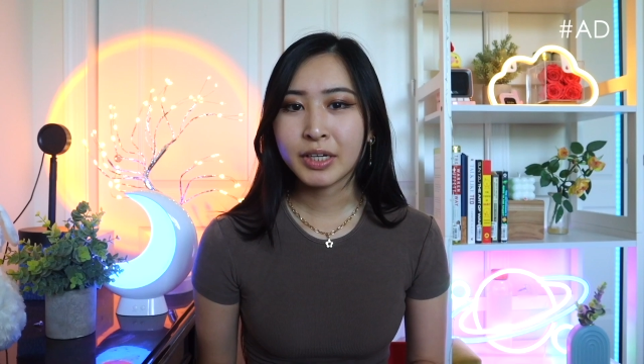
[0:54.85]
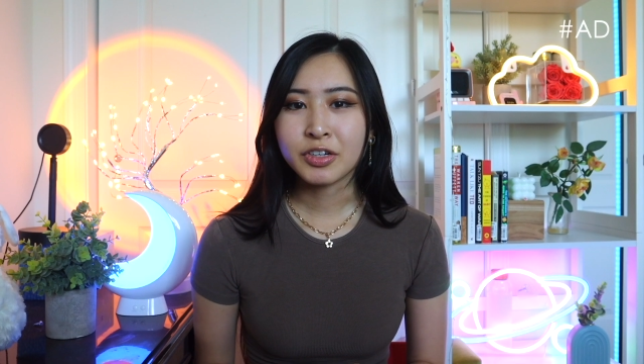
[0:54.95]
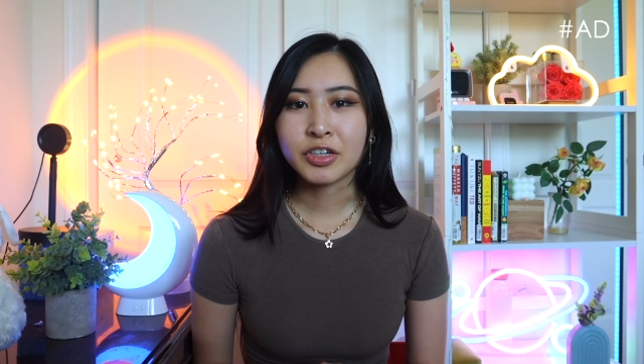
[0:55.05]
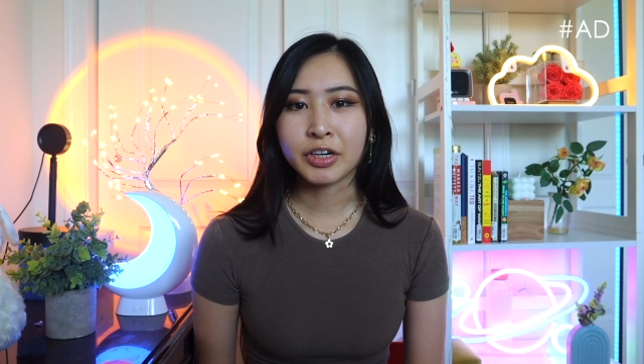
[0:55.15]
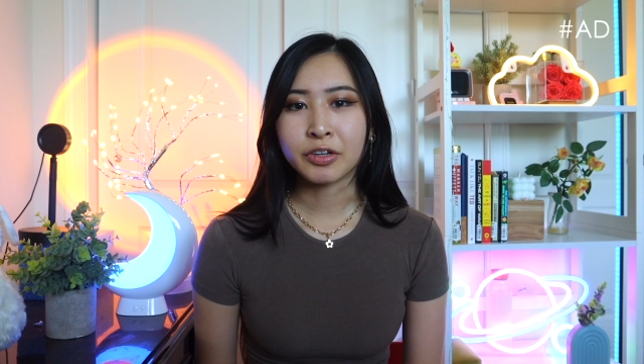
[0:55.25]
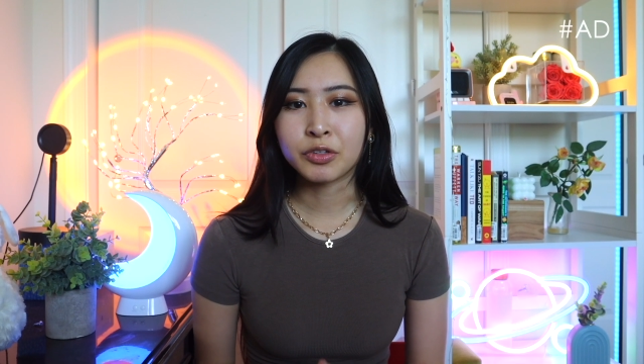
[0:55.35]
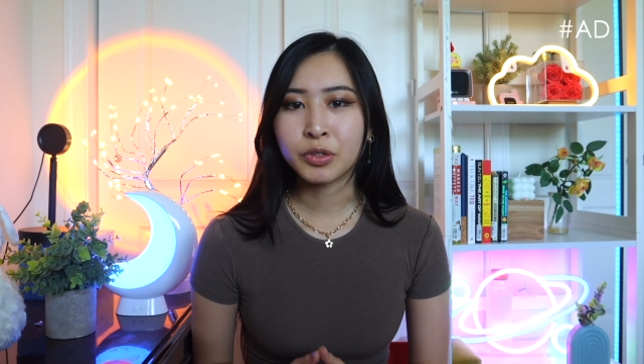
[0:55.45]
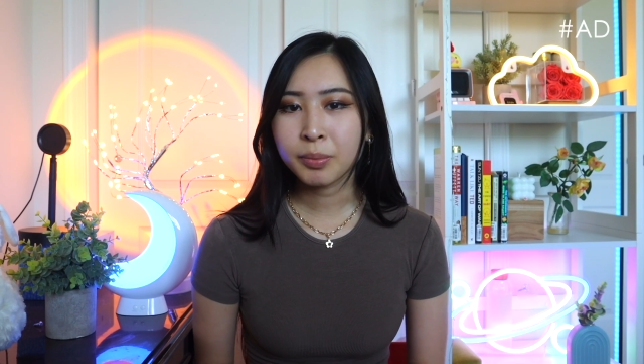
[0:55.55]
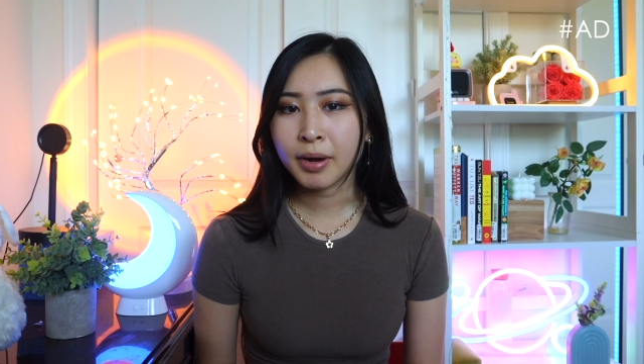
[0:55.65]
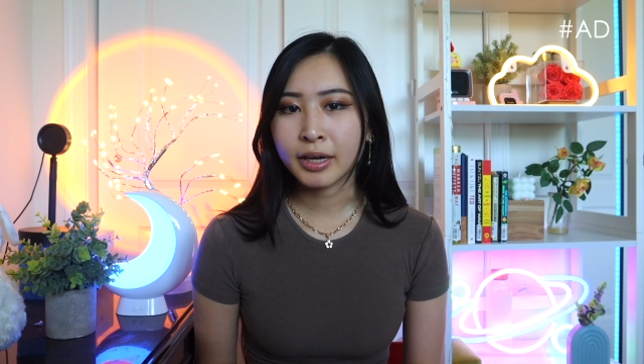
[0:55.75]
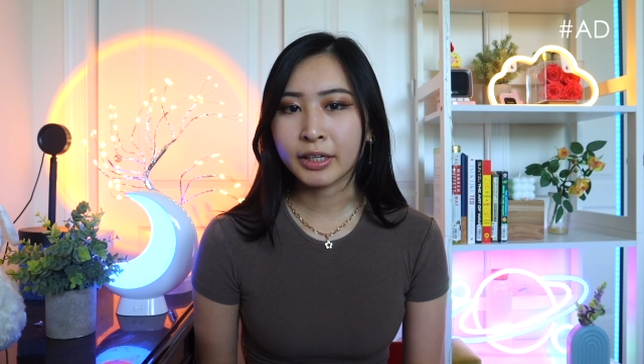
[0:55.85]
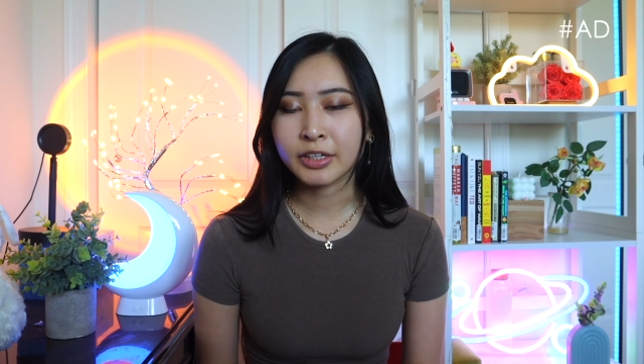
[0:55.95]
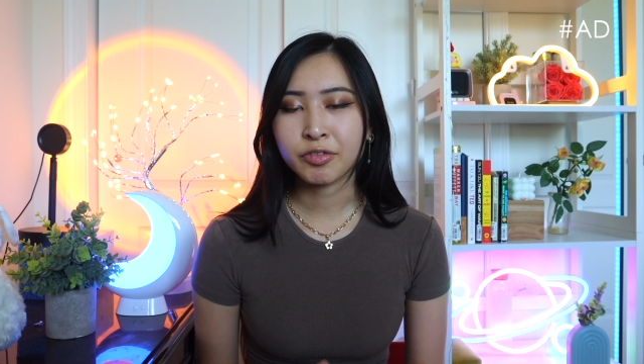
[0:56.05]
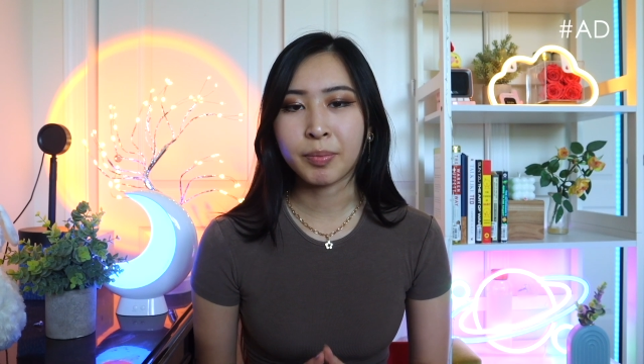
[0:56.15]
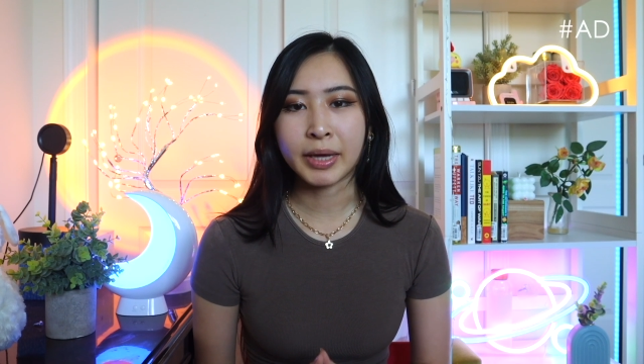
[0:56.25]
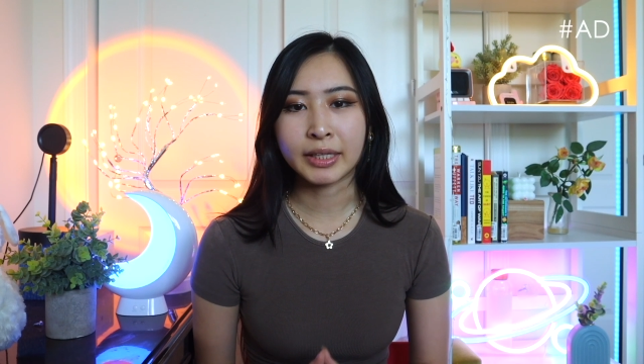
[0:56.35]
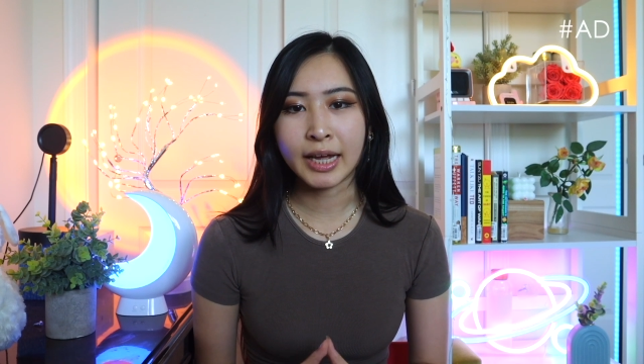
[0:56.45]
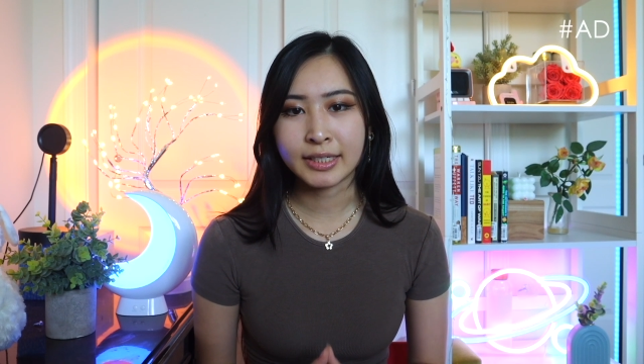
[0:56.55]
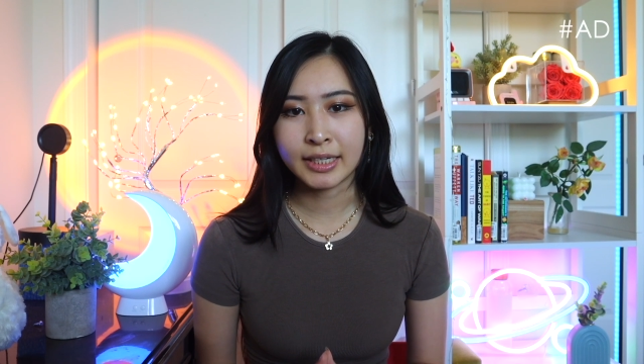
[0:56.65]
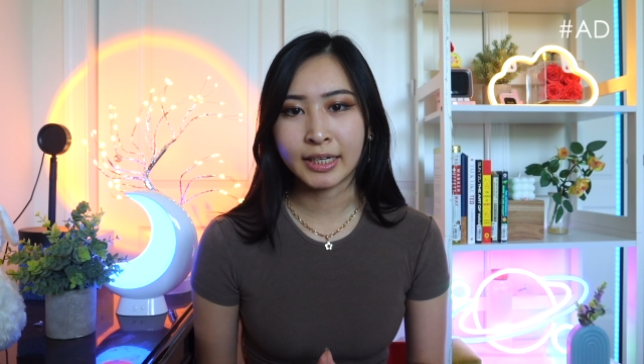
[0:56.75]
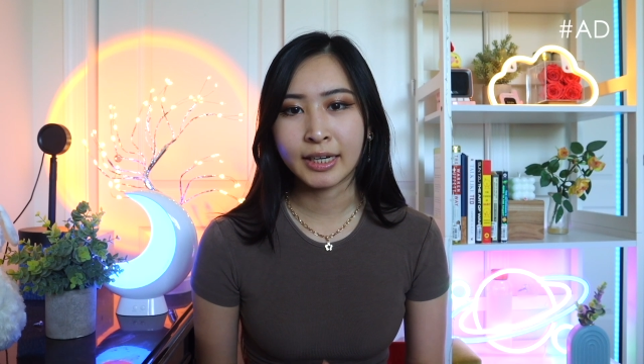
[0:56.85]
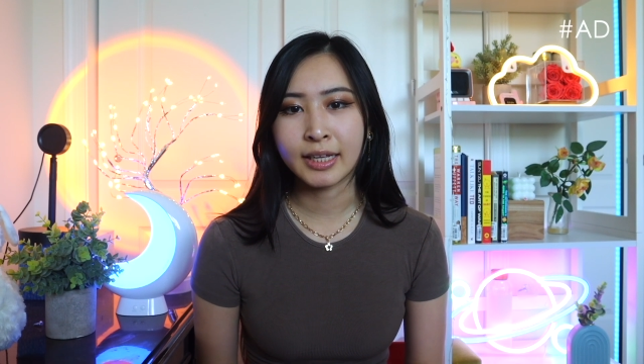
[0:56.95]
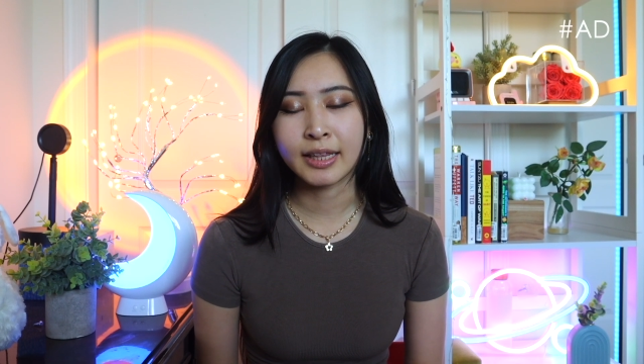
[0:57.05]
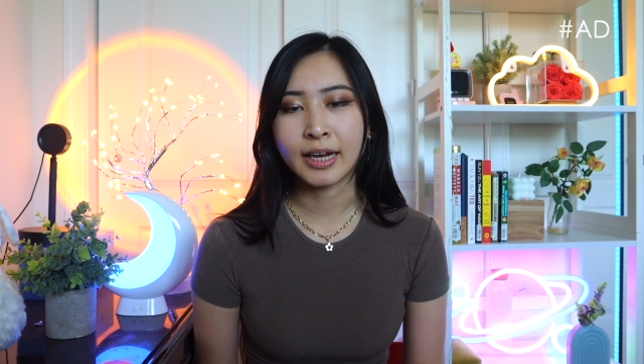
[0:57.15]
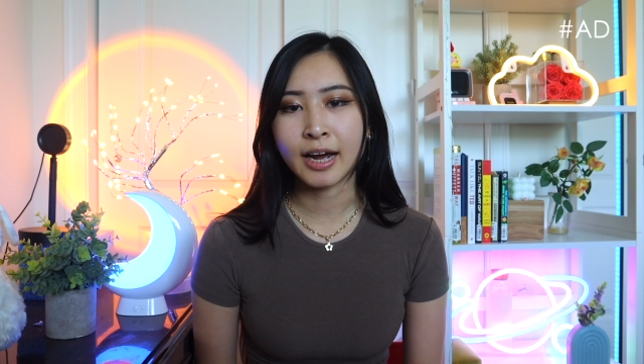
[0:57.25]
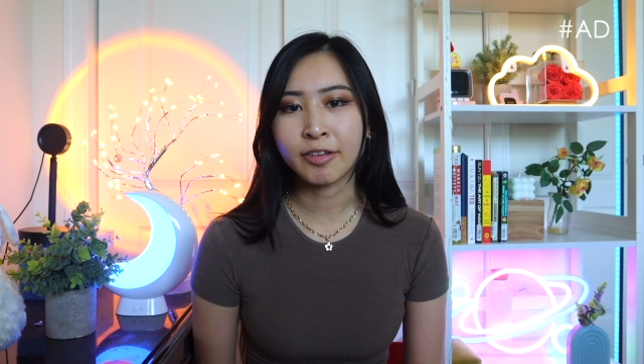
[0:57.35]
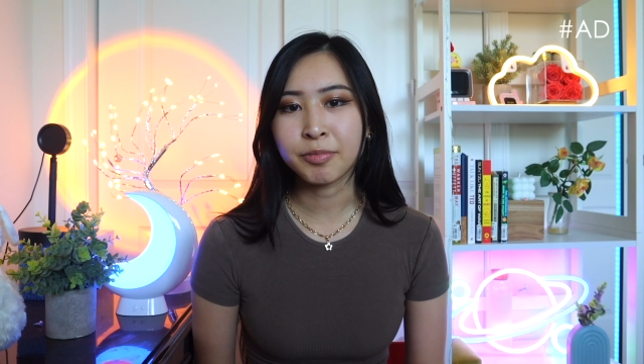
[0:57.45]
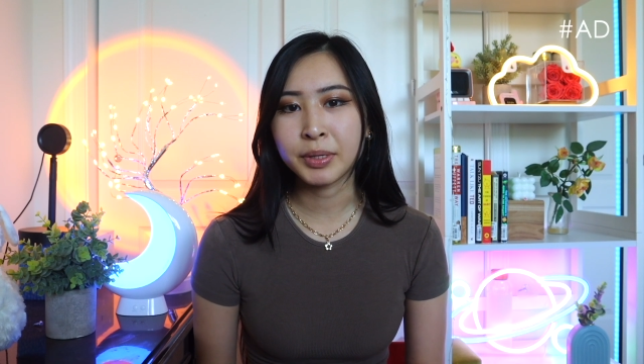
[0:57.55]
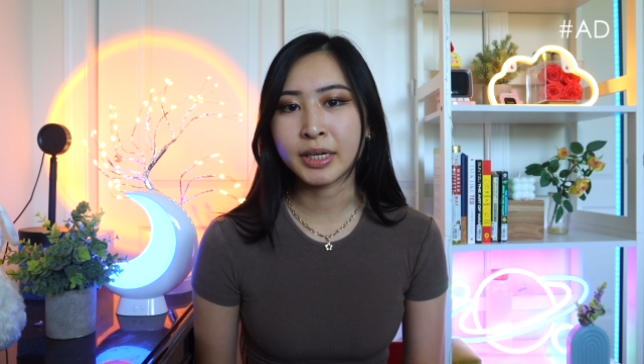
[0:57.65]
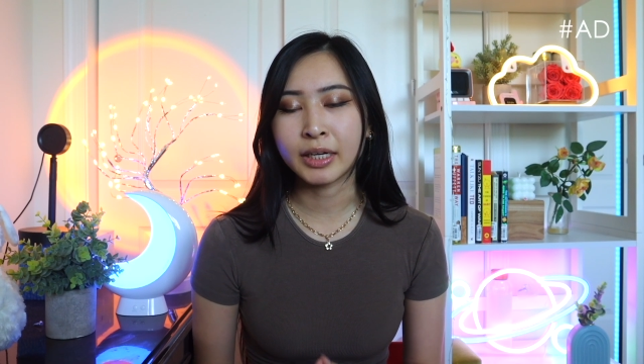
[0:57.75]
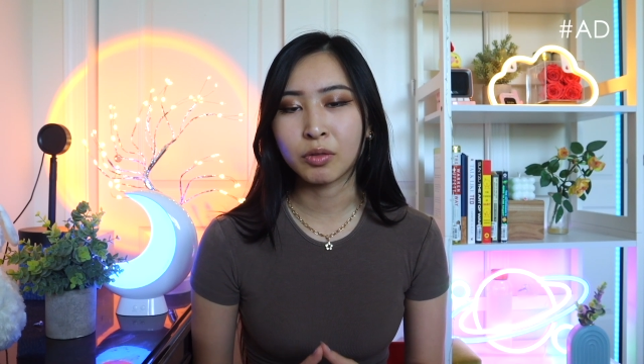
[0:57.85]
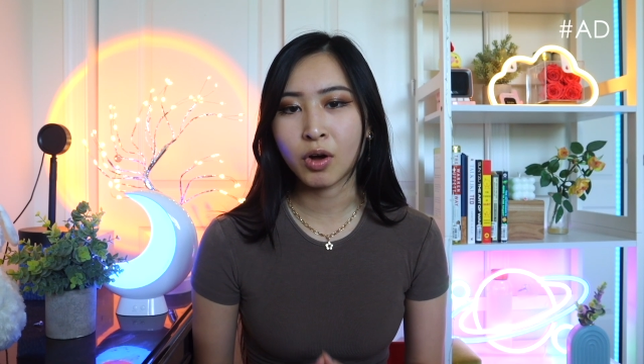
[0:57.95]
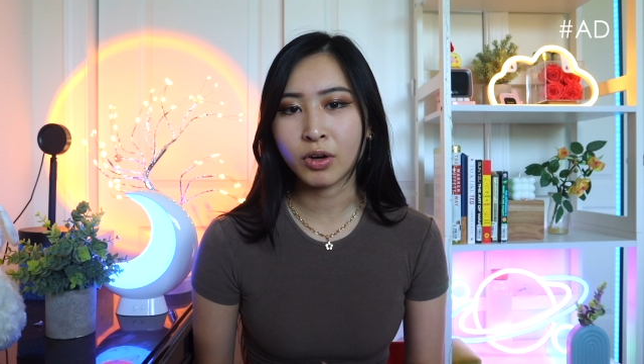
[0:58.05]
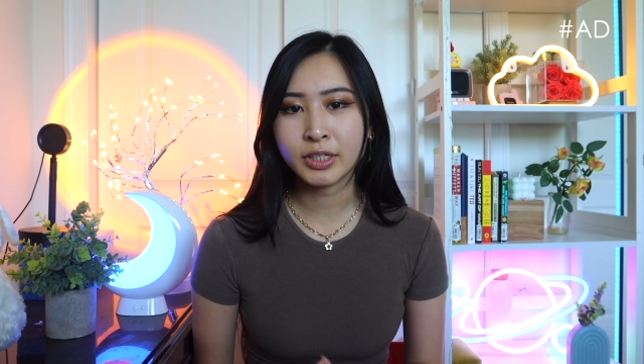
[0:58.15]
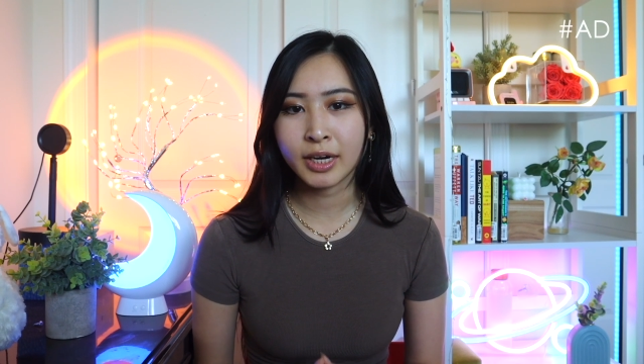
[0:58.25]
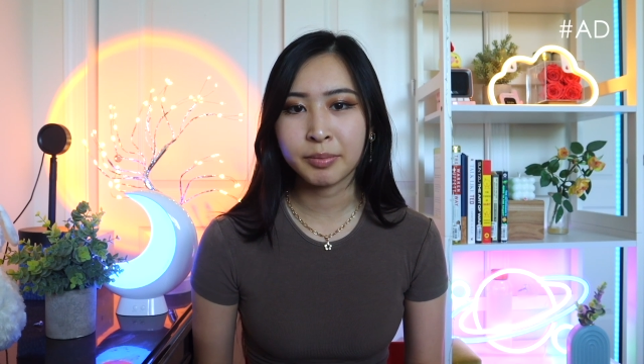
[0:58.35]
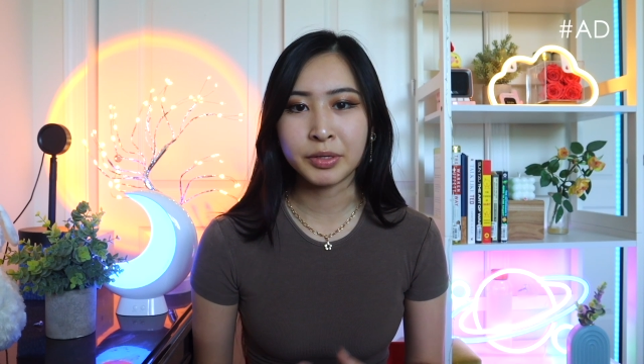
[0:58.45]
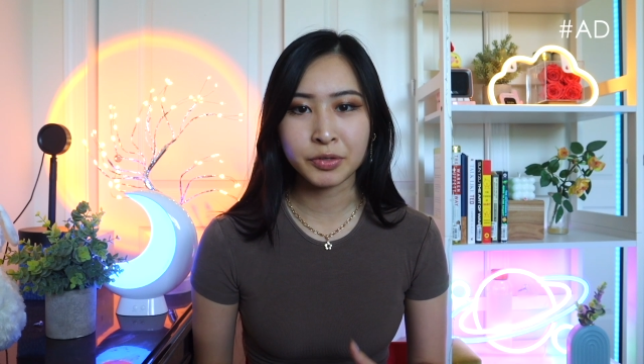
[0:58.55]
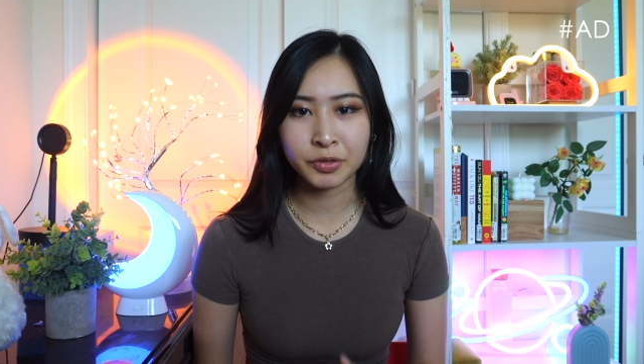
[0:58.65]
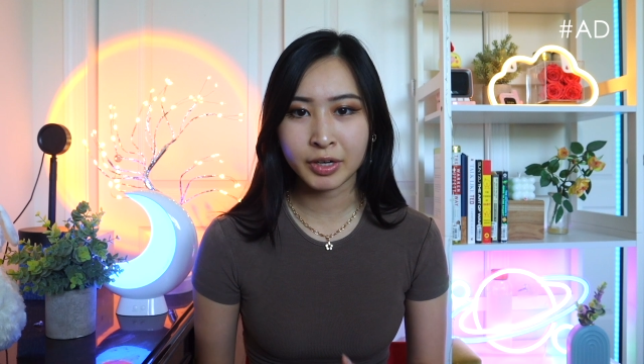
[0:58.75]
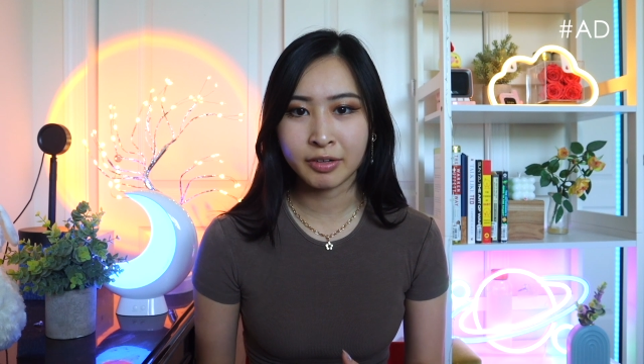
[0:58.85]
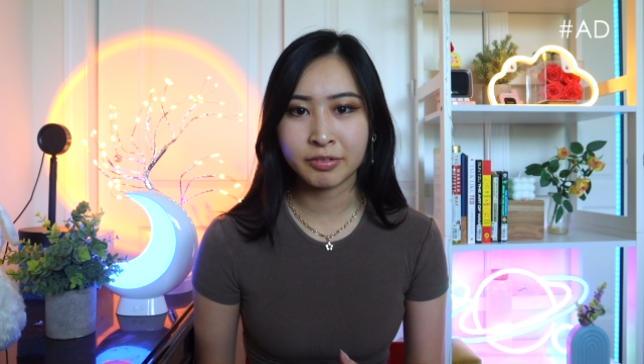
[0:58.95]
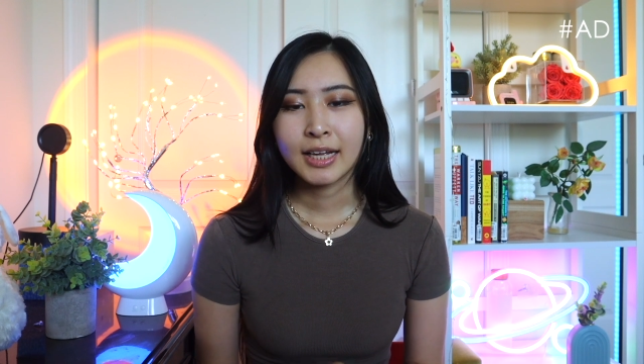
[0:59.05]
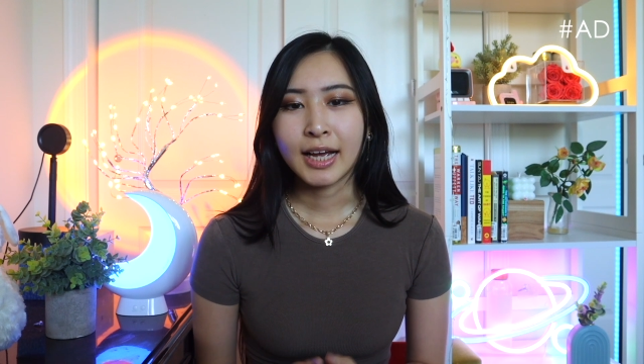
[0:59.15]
to share two products from Atlassian that I've been a longtime user of.